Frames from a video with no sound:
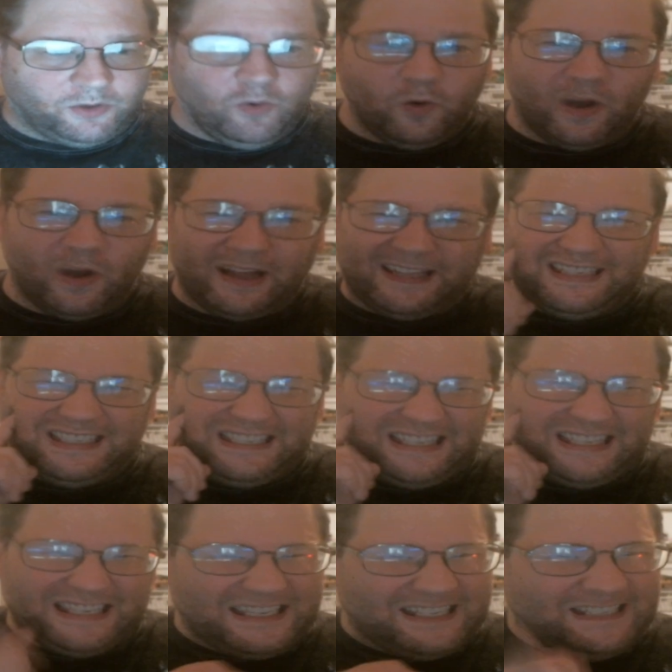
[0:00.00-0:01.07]
Ooh,
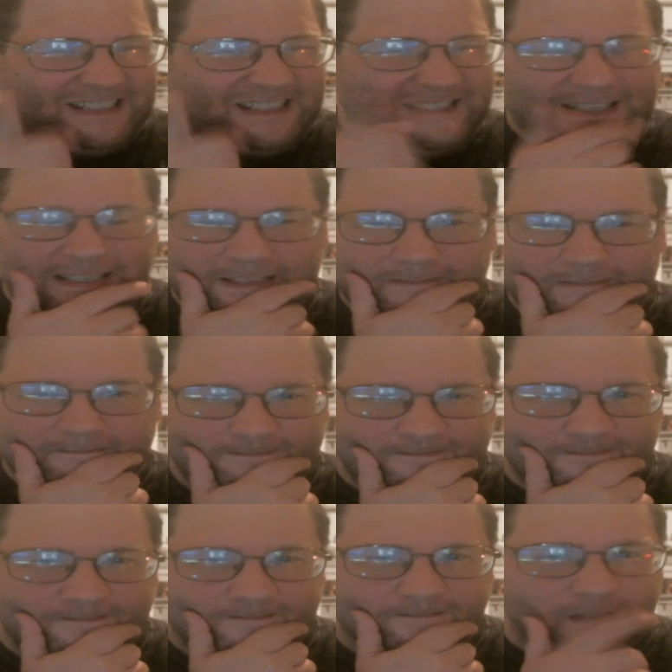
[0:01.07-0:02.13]
again,
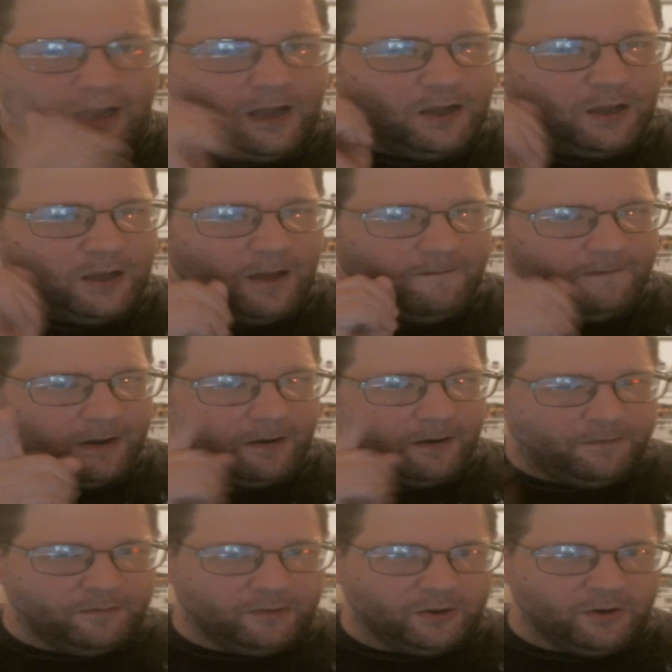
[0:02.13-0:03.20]
kind of a very
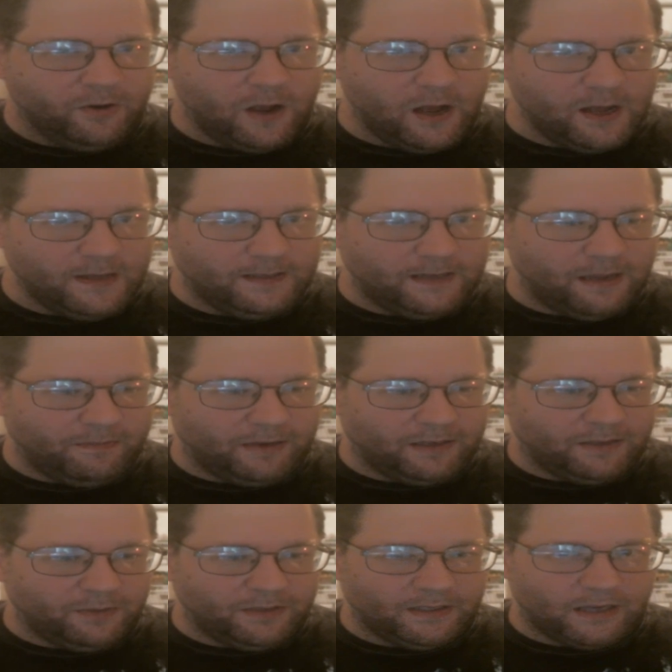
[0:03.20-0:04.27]
familiar concept,
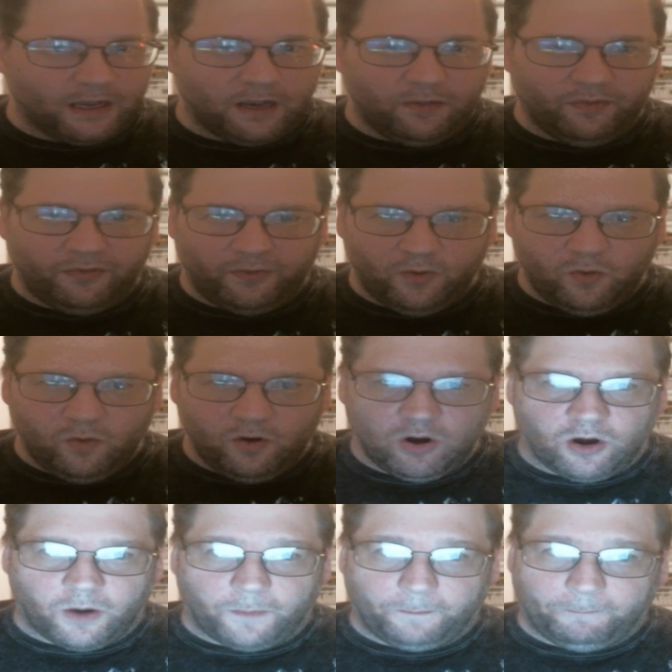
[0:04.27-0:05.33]
as I was saying
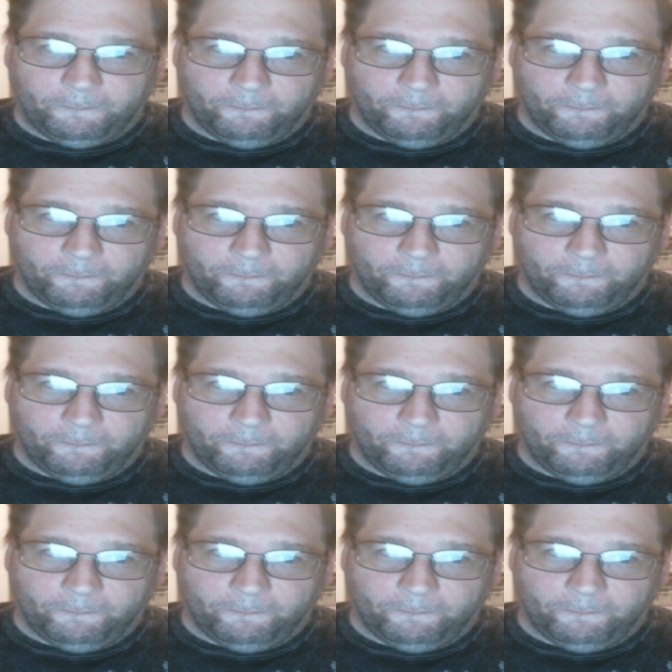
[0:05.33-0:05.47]
before.